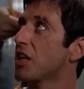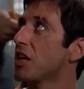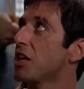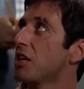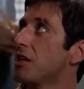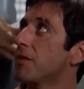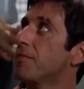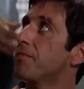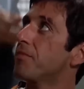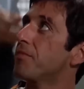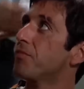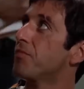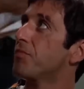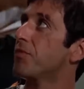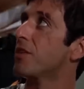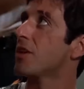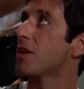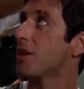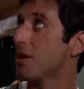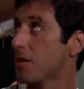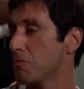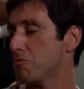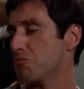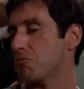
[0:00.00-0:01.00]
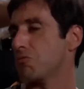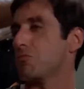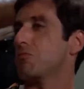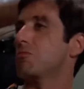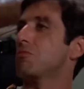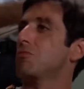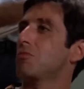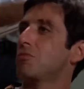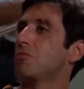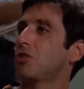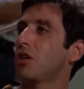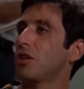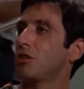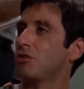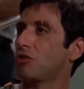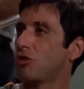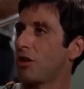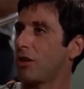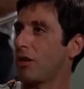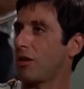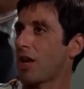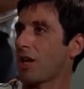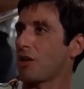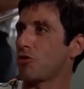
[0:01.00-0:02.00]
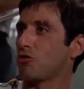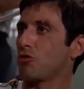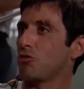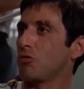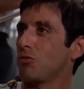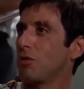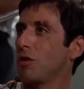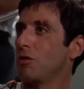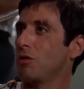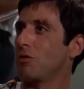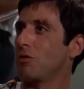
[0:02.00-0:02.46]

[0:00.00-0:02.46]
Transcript: own and do it because I was